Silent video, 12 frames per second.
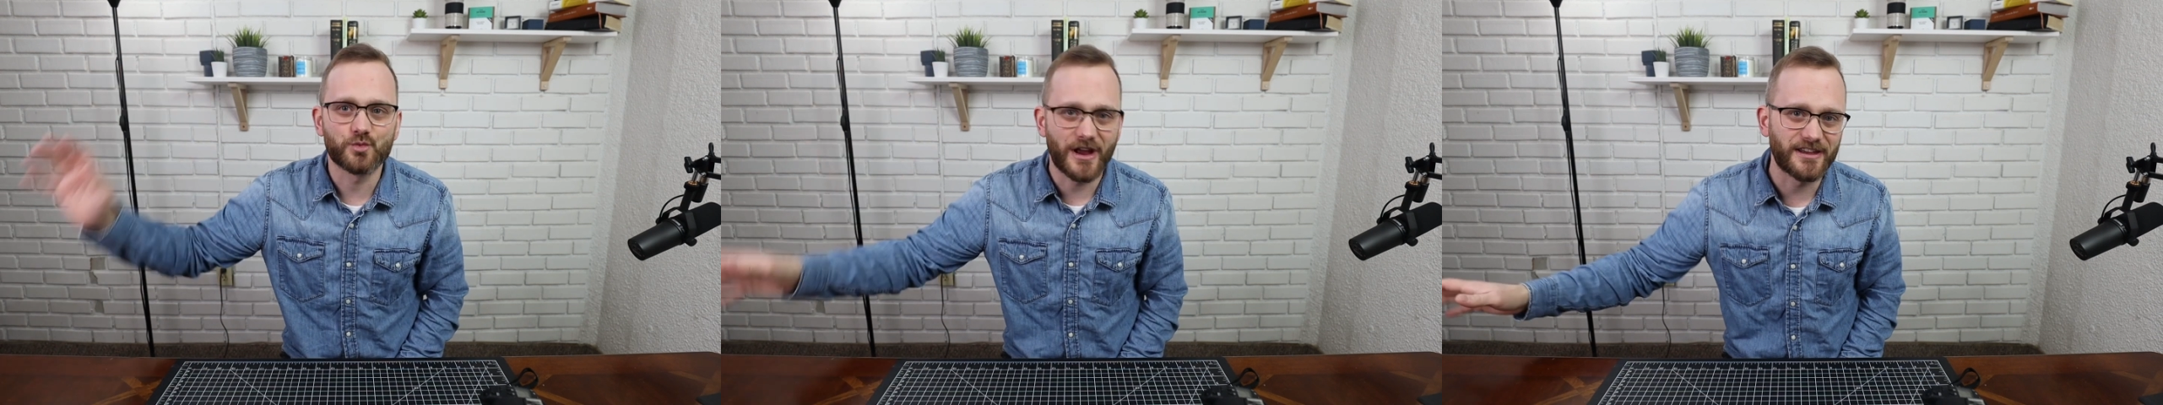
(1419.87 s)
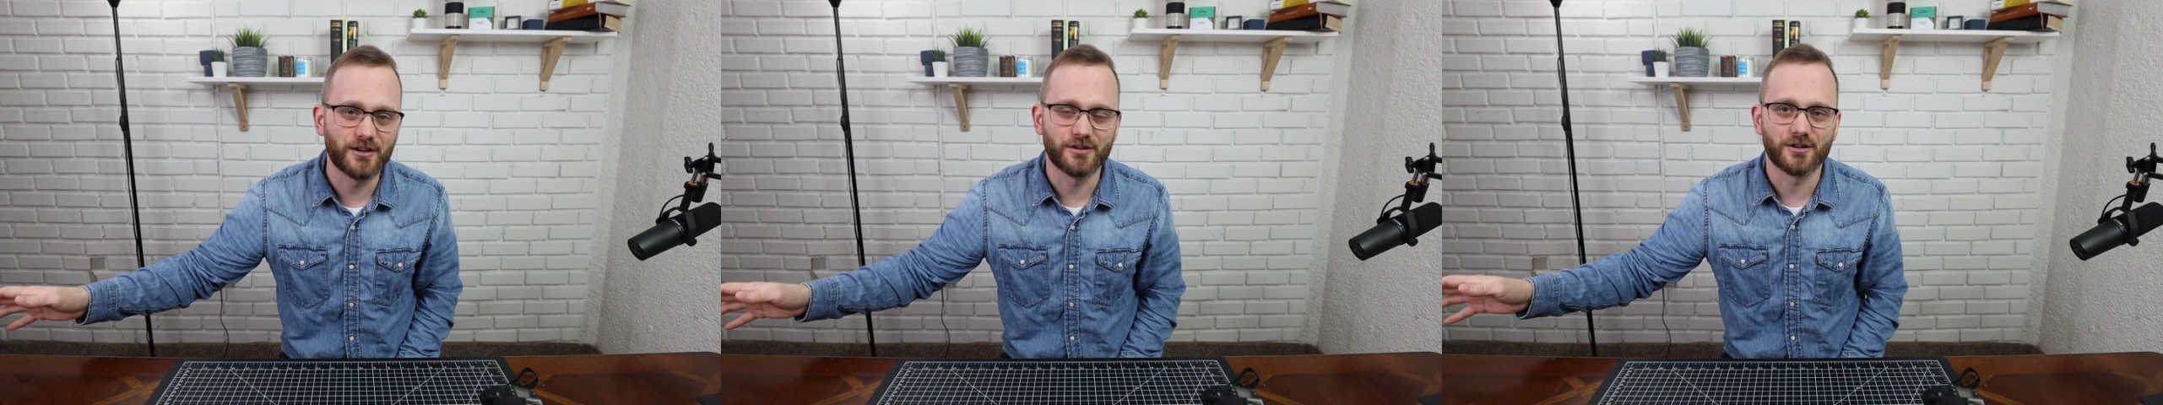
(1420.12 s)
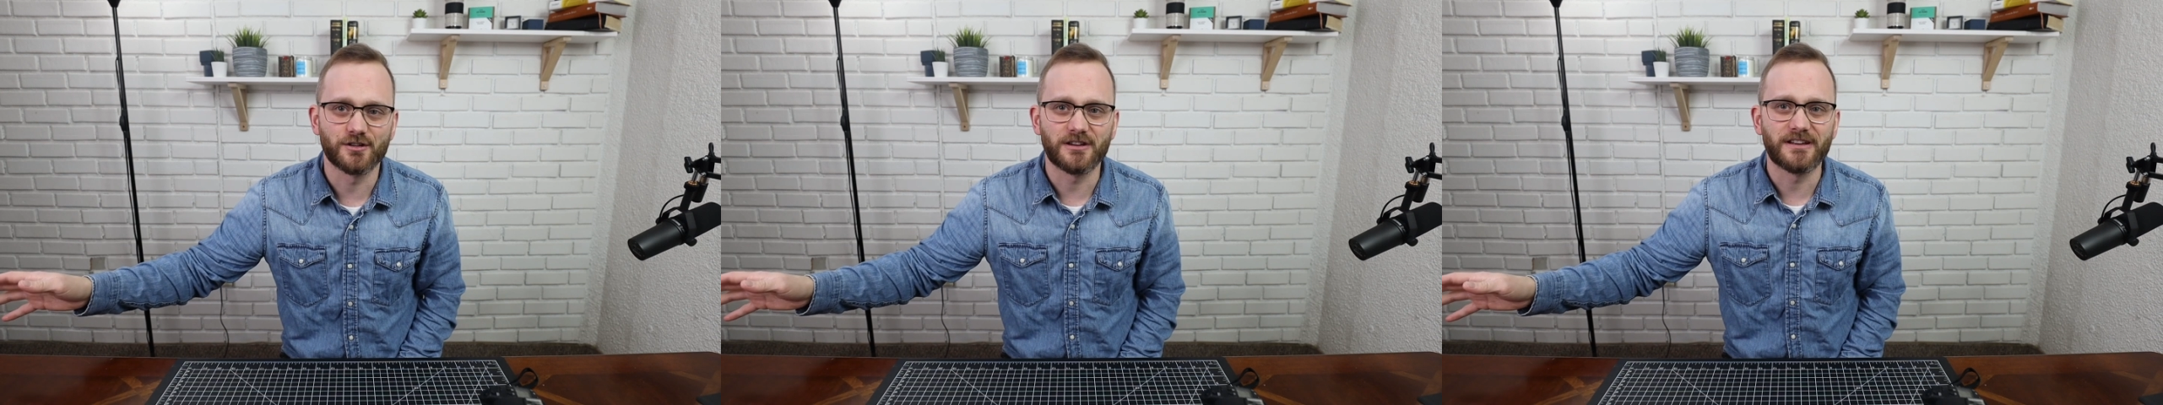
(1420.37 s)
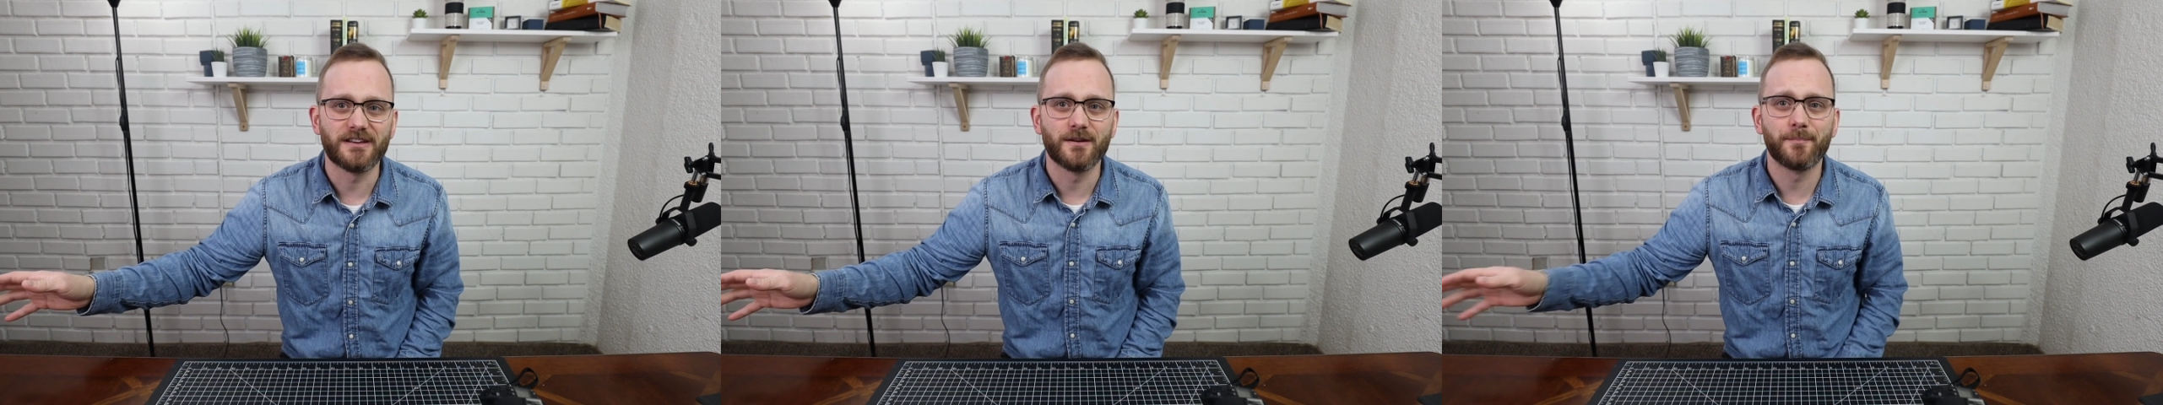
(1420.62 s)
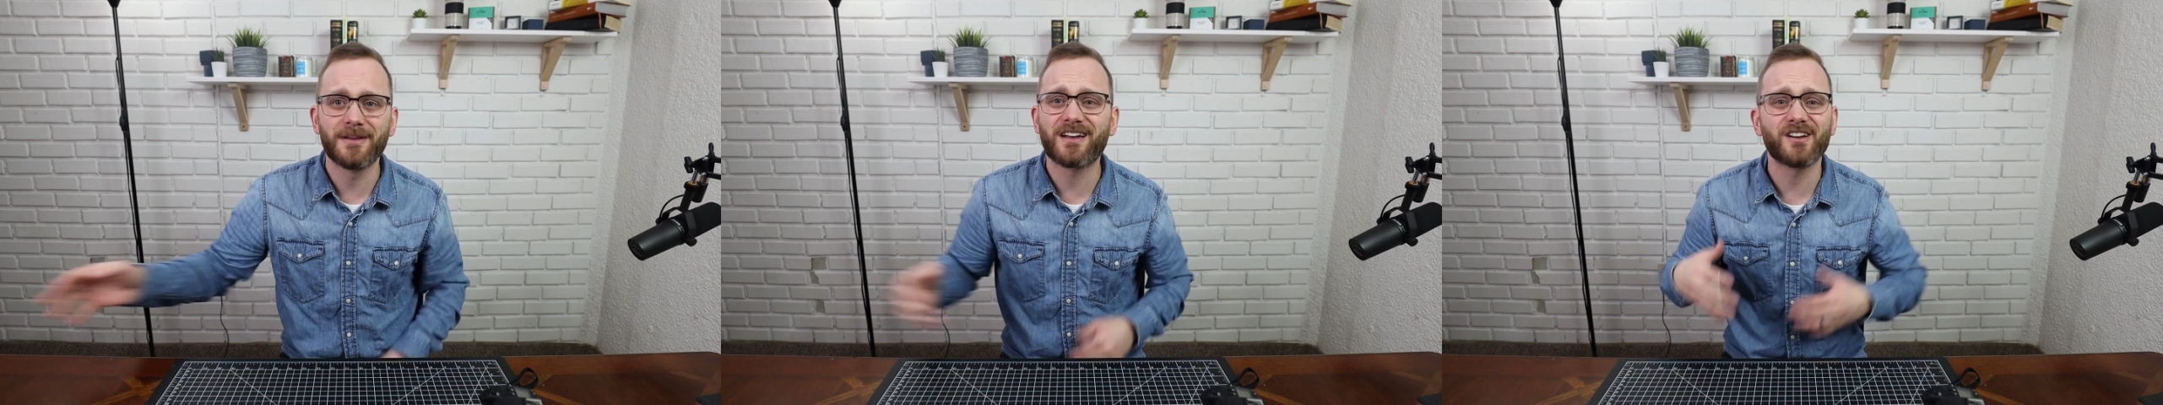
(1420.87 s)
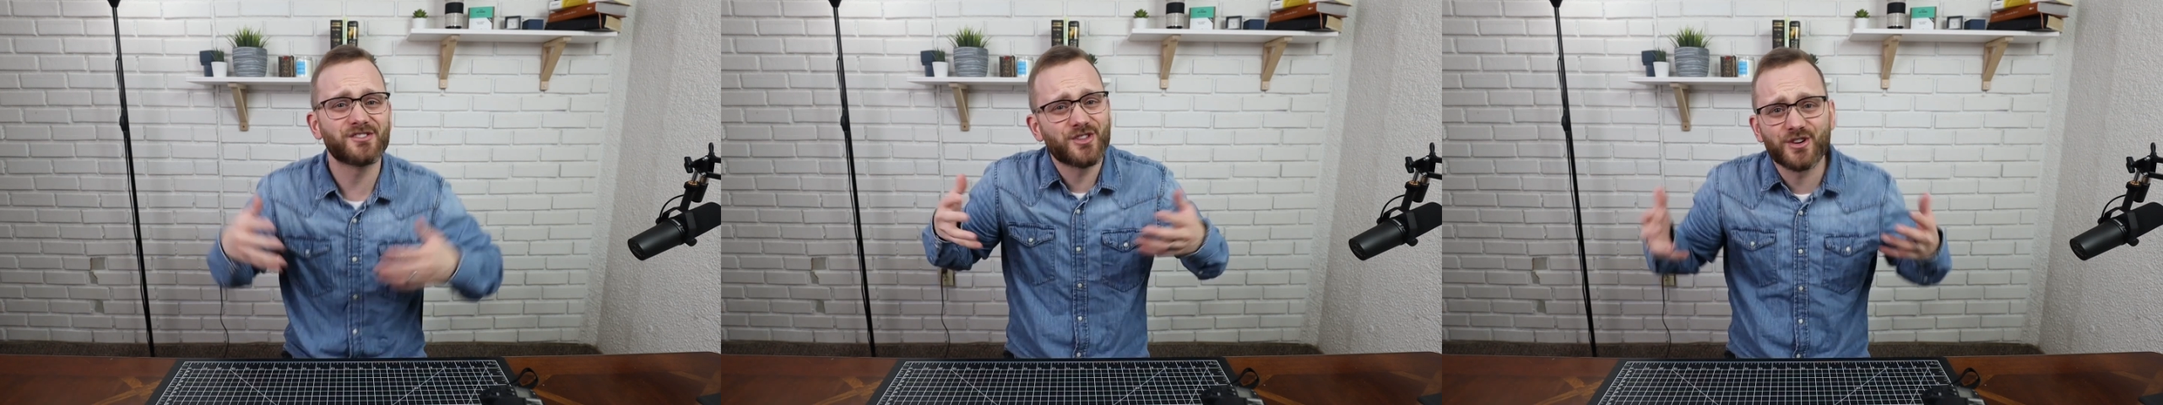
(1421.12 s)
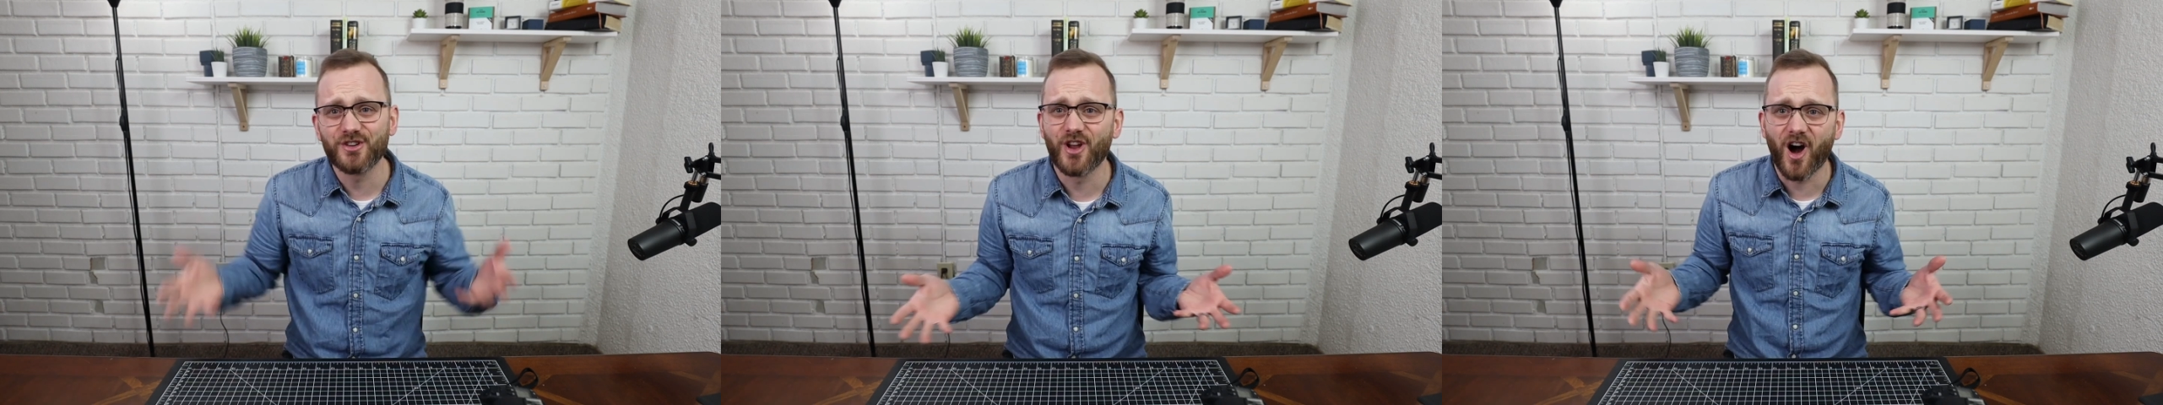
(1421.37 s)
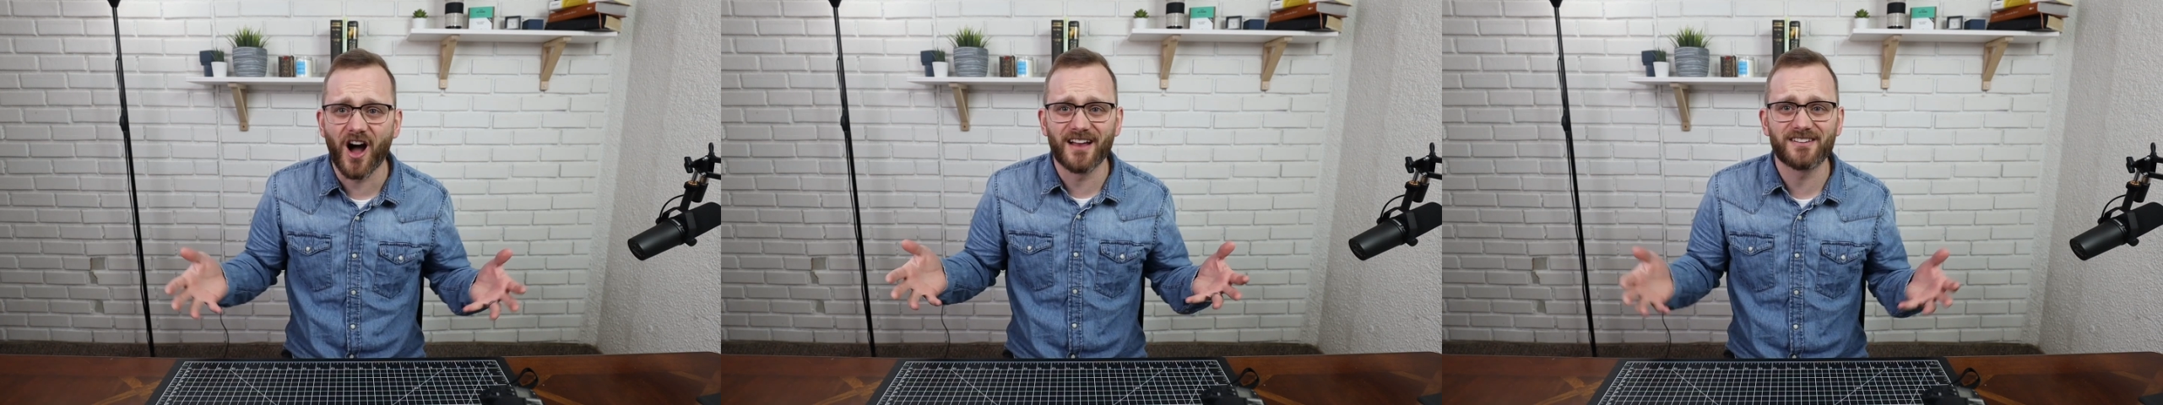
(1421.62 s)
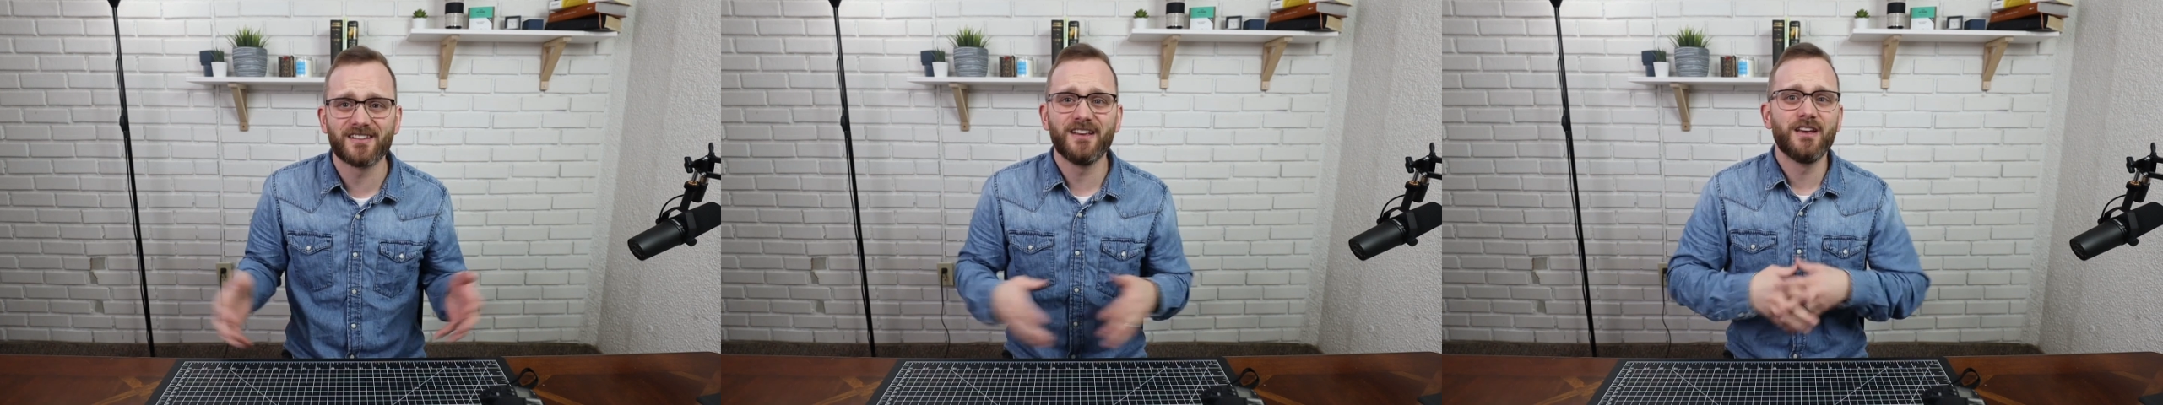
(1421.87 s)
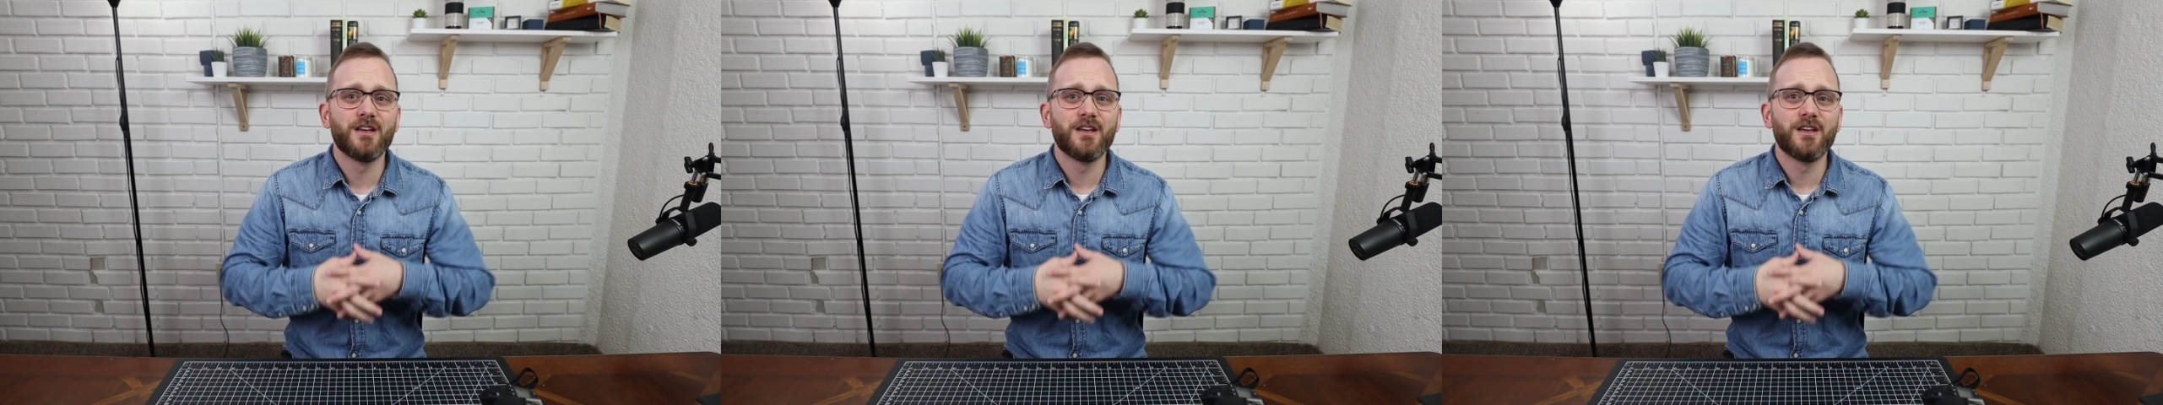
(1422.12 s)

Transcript: regularly, because they're not.